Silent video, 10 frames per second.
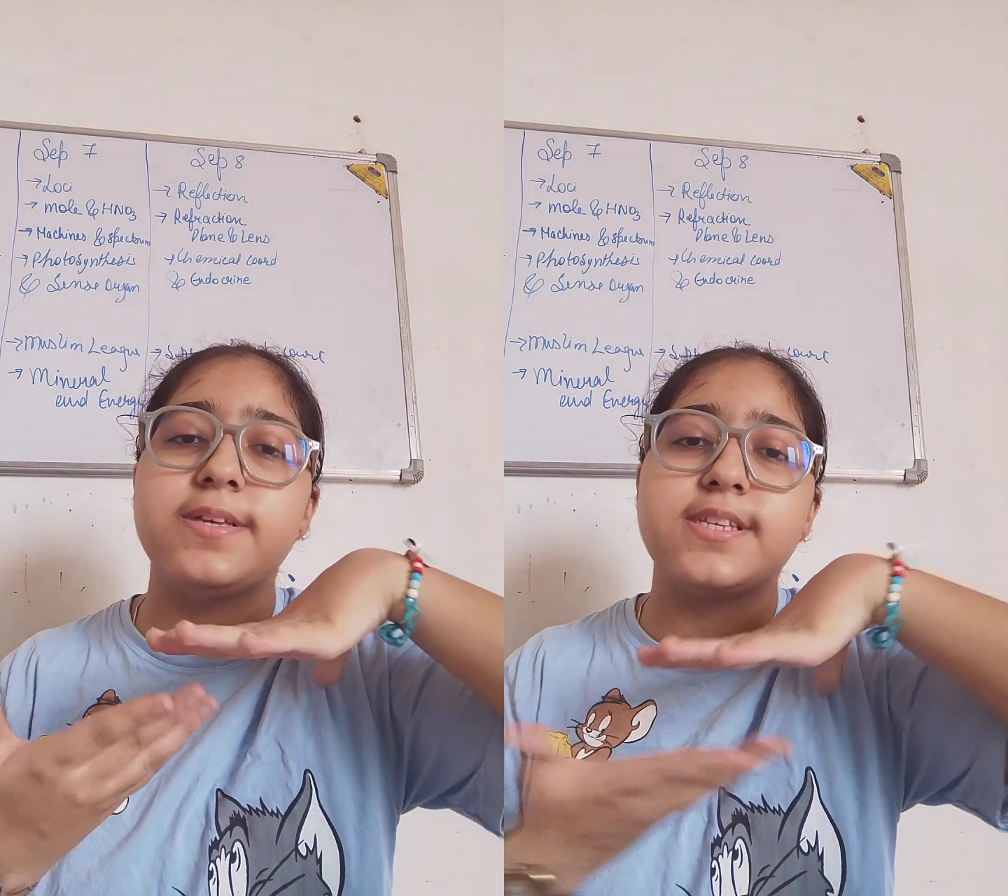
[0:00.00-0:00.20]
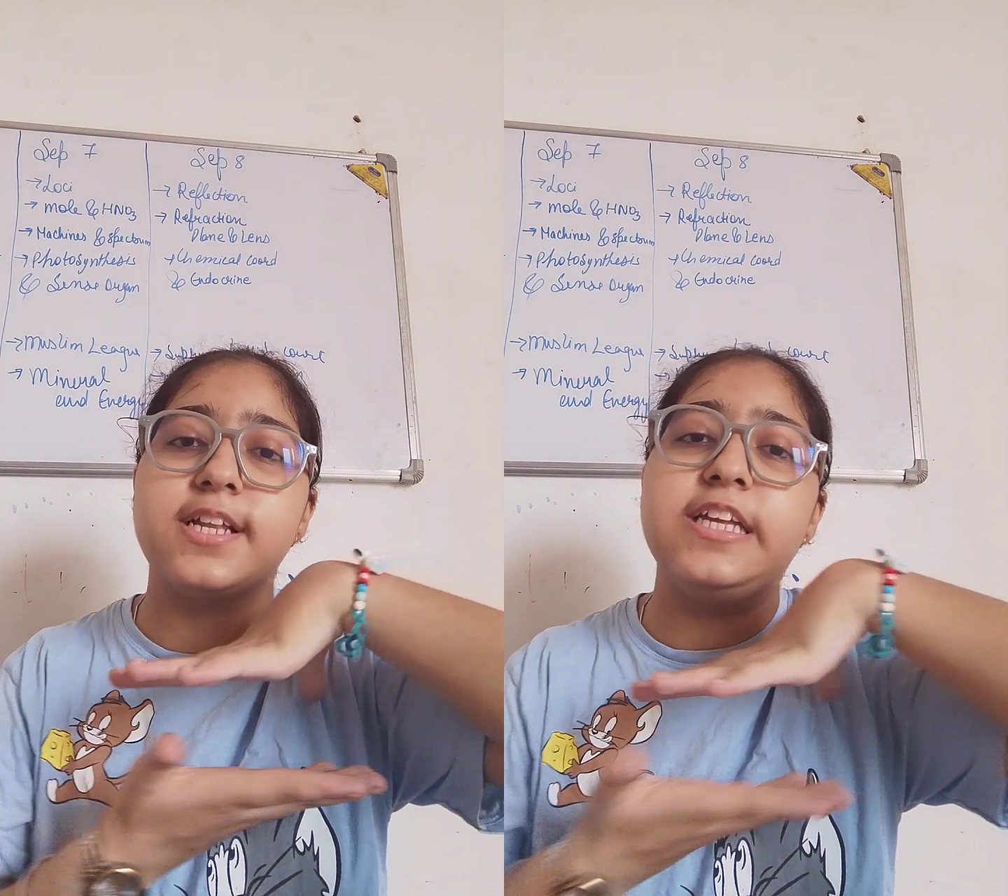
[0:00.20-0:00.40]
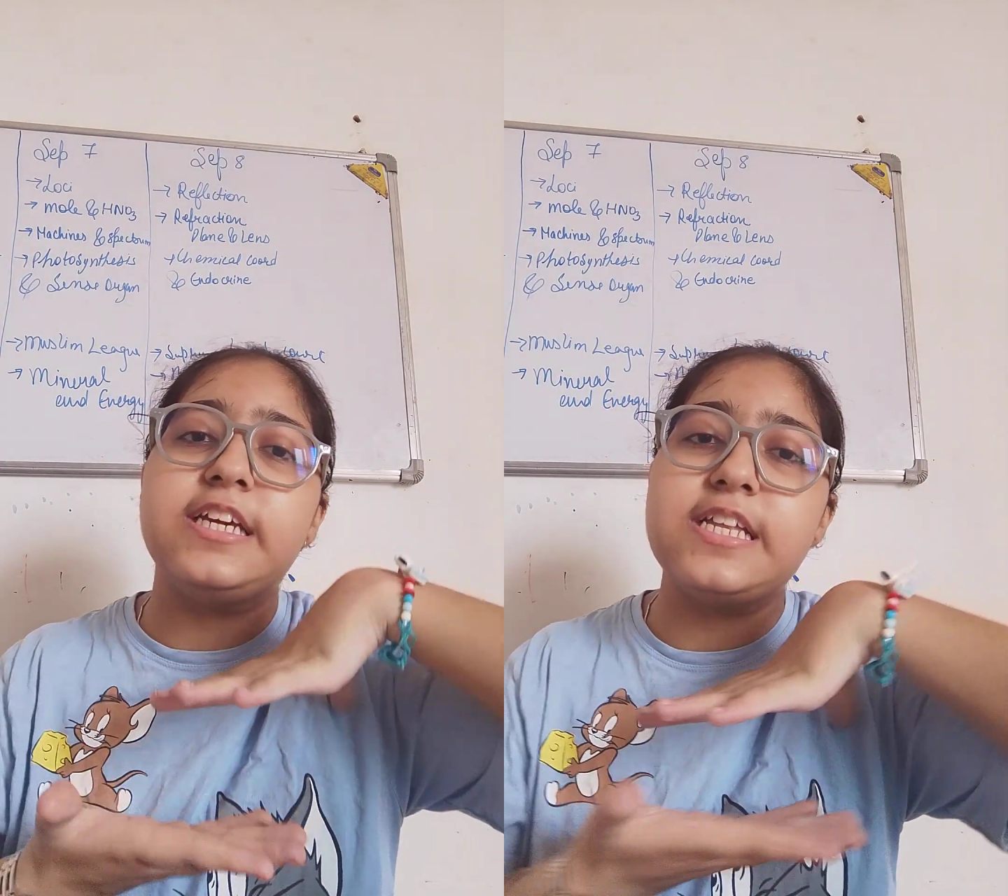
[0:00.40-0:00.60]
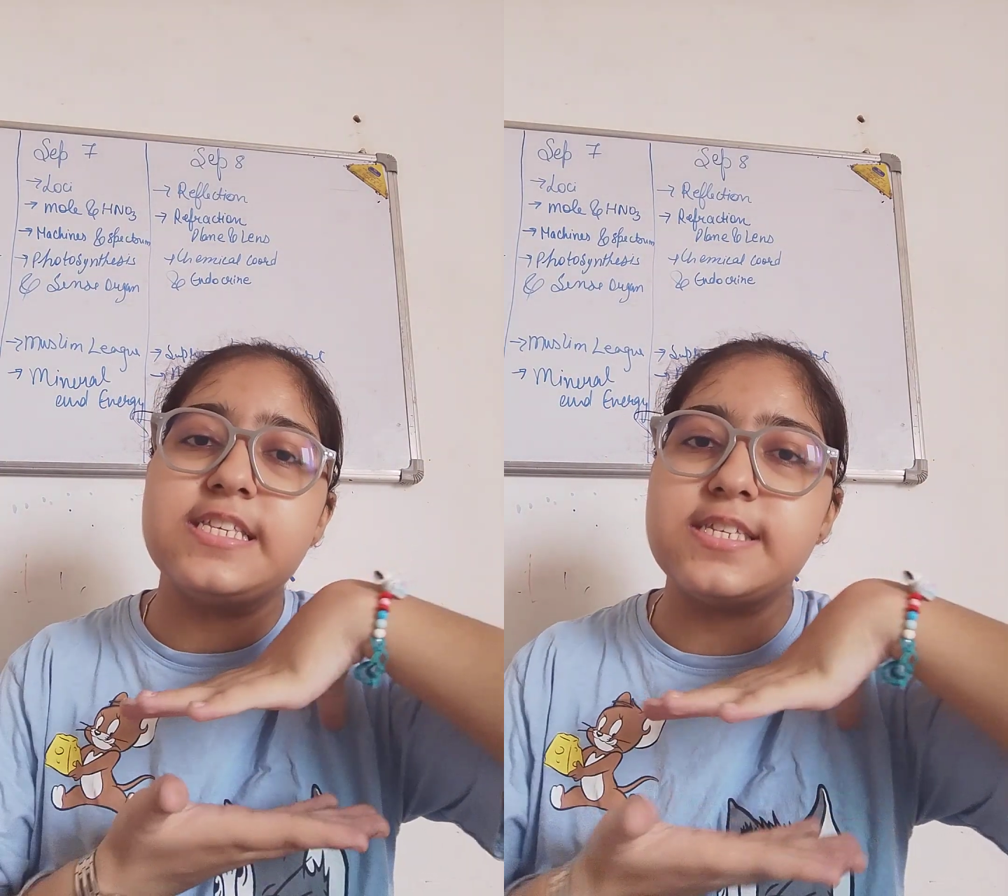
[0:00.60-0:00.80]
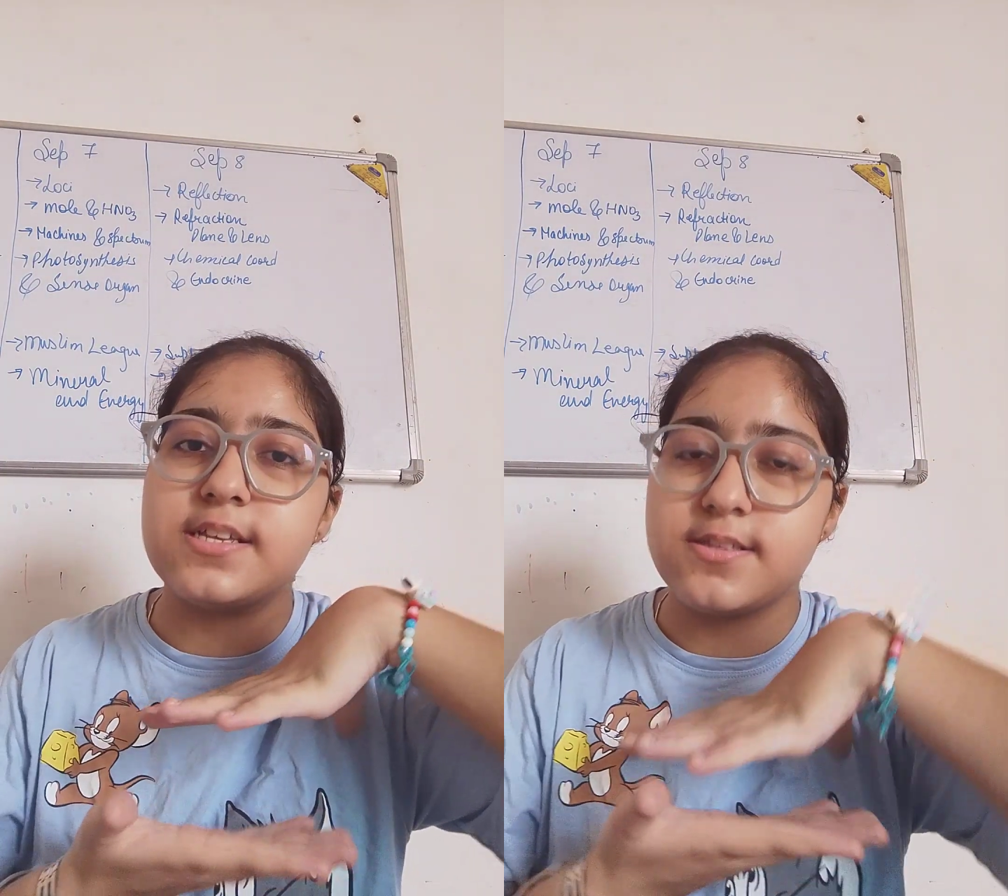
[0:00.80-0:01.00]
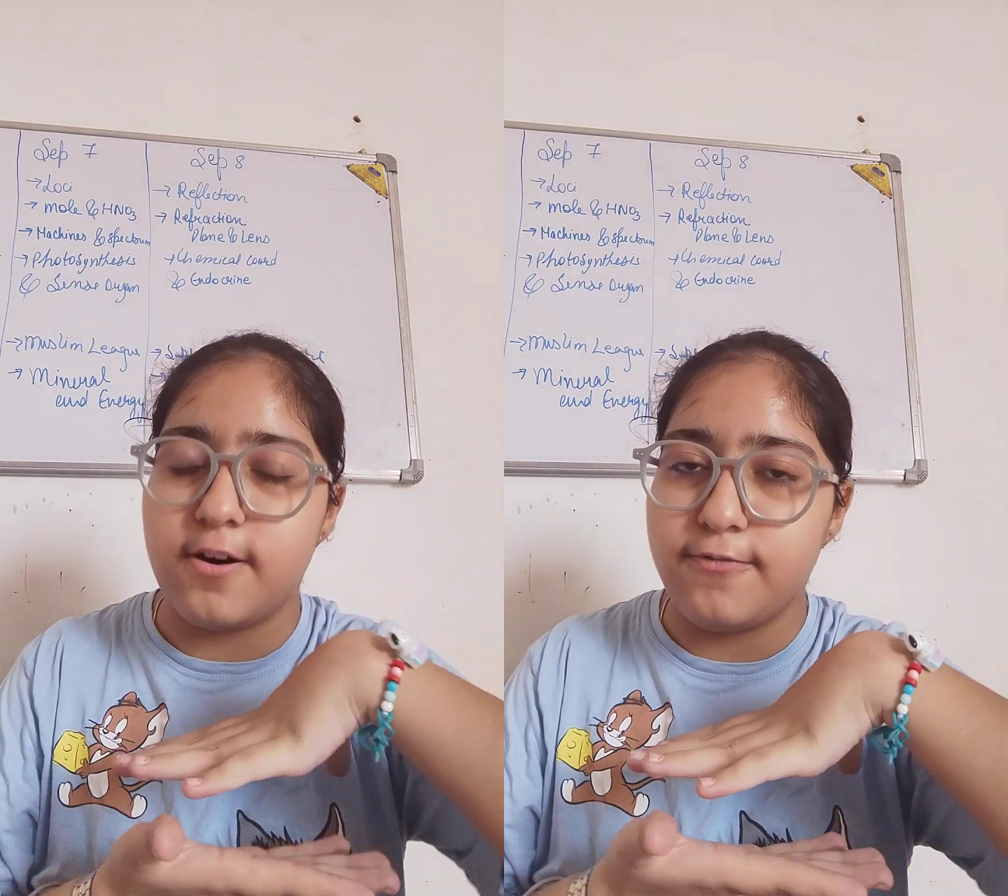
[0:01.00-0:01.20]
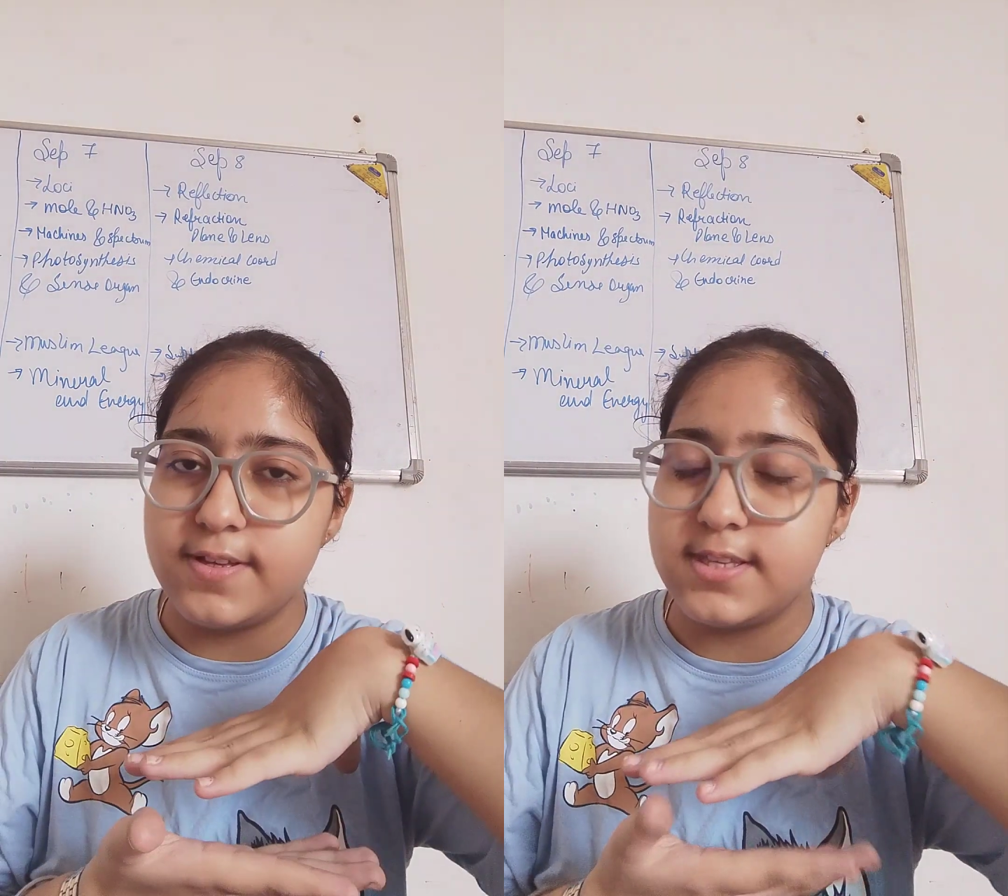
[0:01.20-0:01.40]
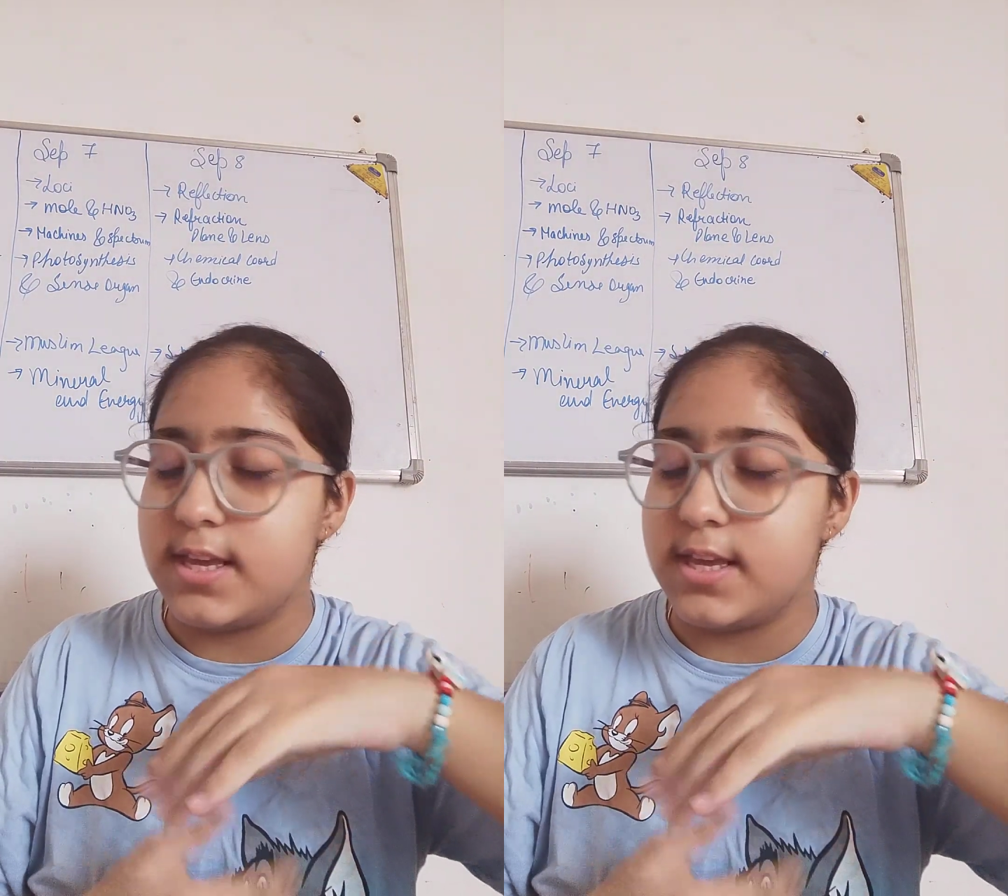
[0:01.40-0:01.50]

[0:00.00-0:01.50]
basically increases the surface